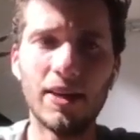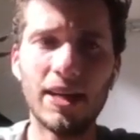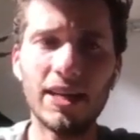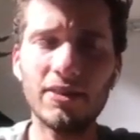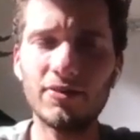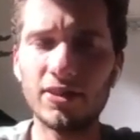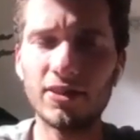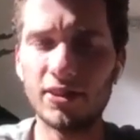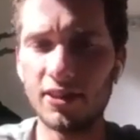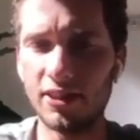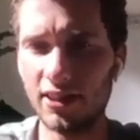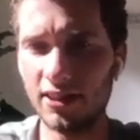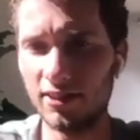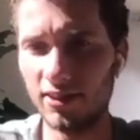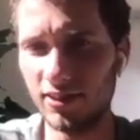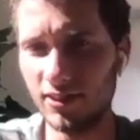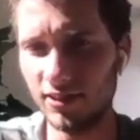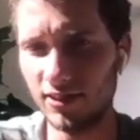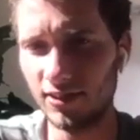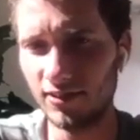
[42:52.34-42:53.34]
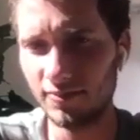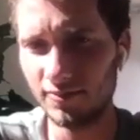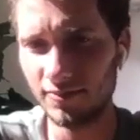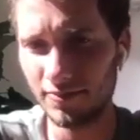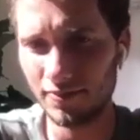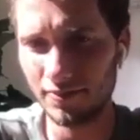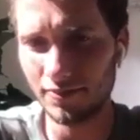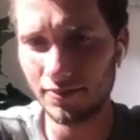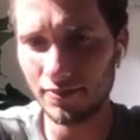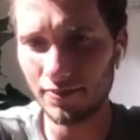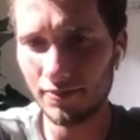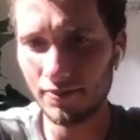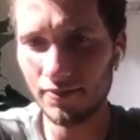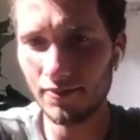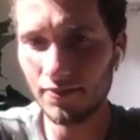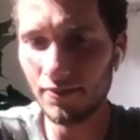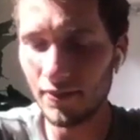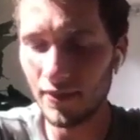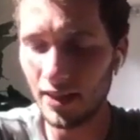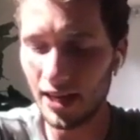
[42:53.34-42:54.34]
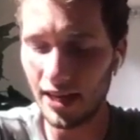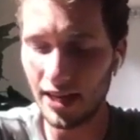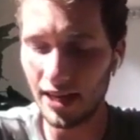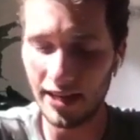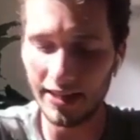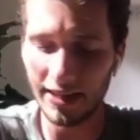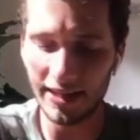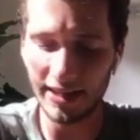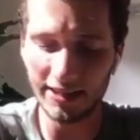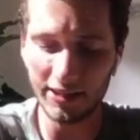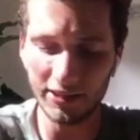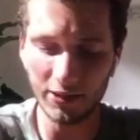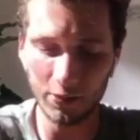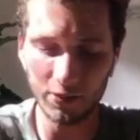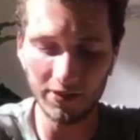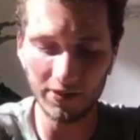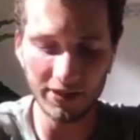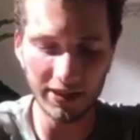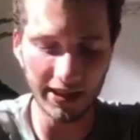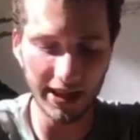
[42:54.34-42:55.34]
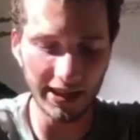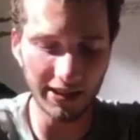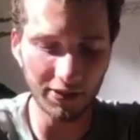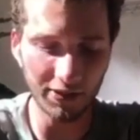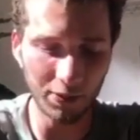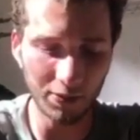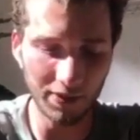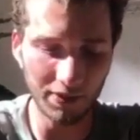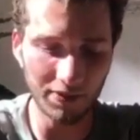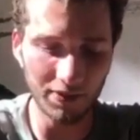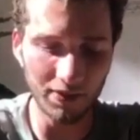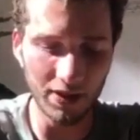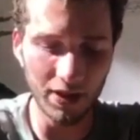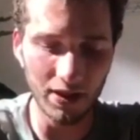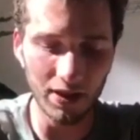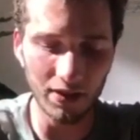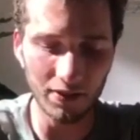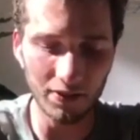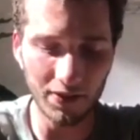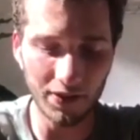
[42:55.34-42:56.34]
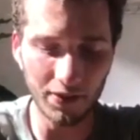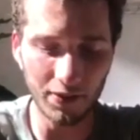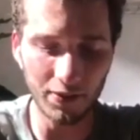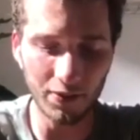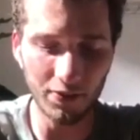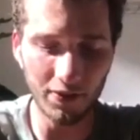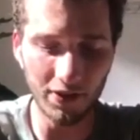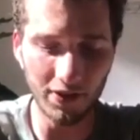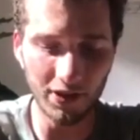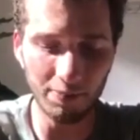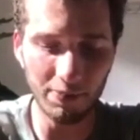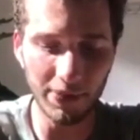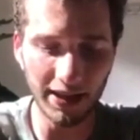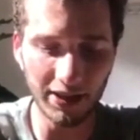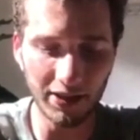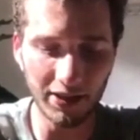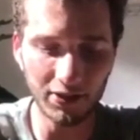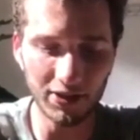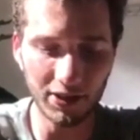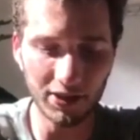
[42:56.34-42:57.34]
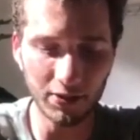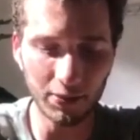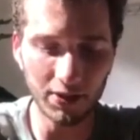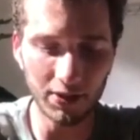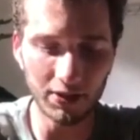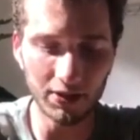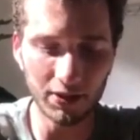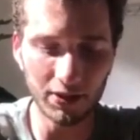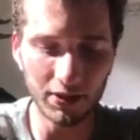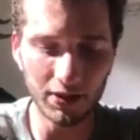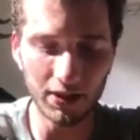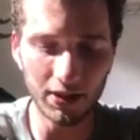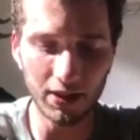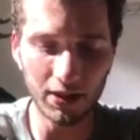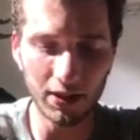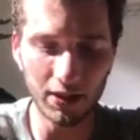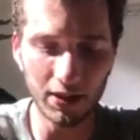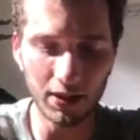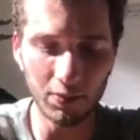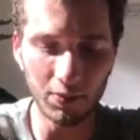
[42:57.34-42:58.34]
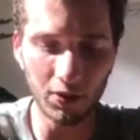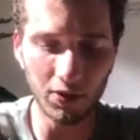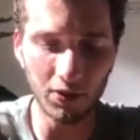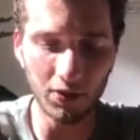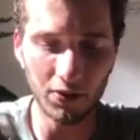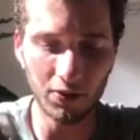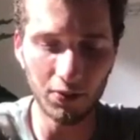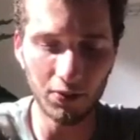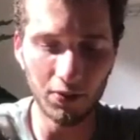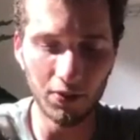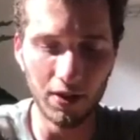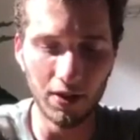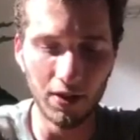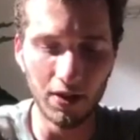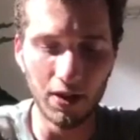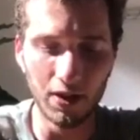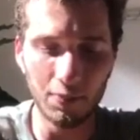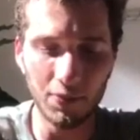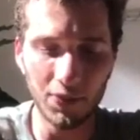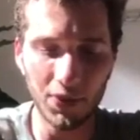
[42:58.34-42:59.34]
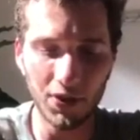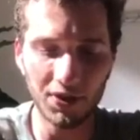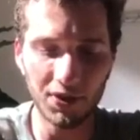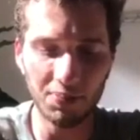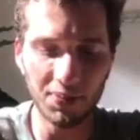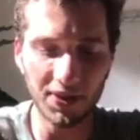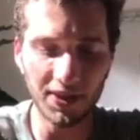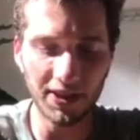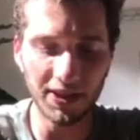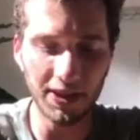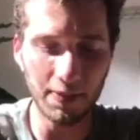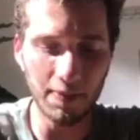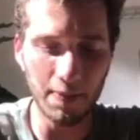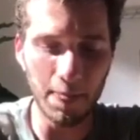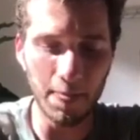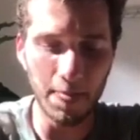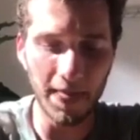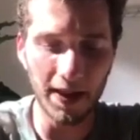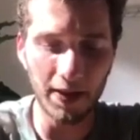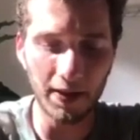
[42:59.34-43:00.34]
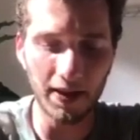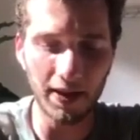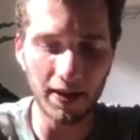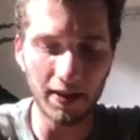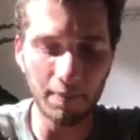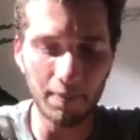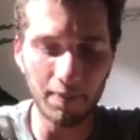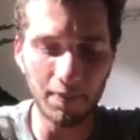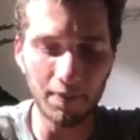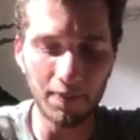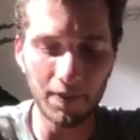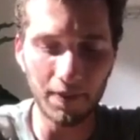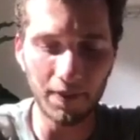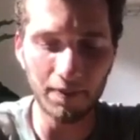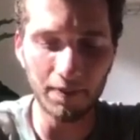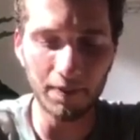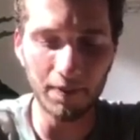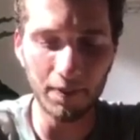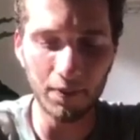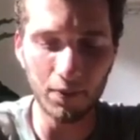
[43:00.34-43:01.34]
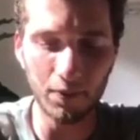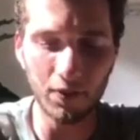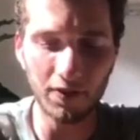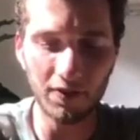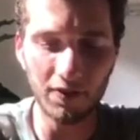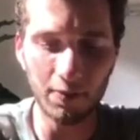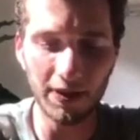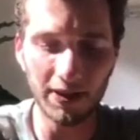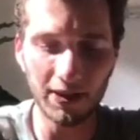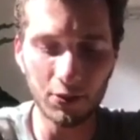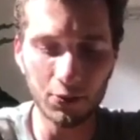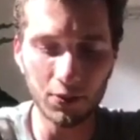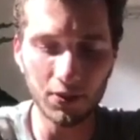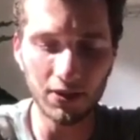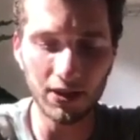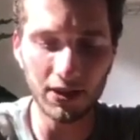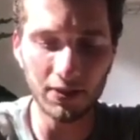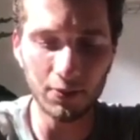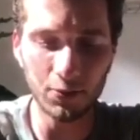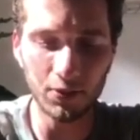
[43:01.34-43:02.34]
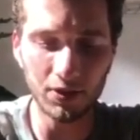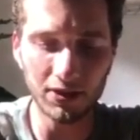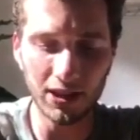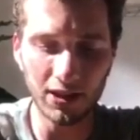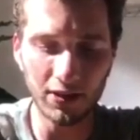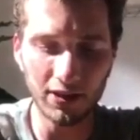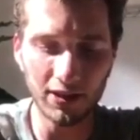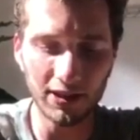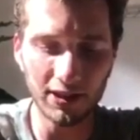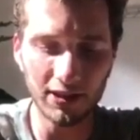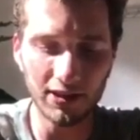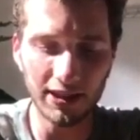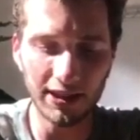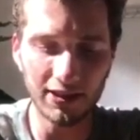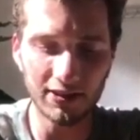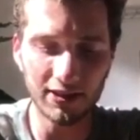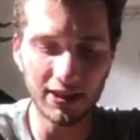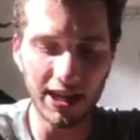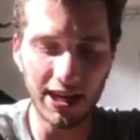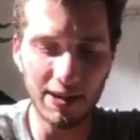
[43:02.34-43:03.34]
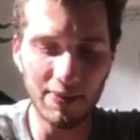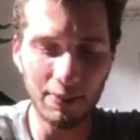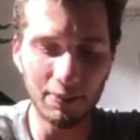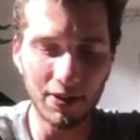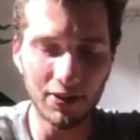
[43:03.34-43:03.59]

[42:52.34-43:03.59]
advertisers. And that had to do with a scandal with a few very big YouTubers, among who PewDiePie, one of the biggest ones out there. He does gaming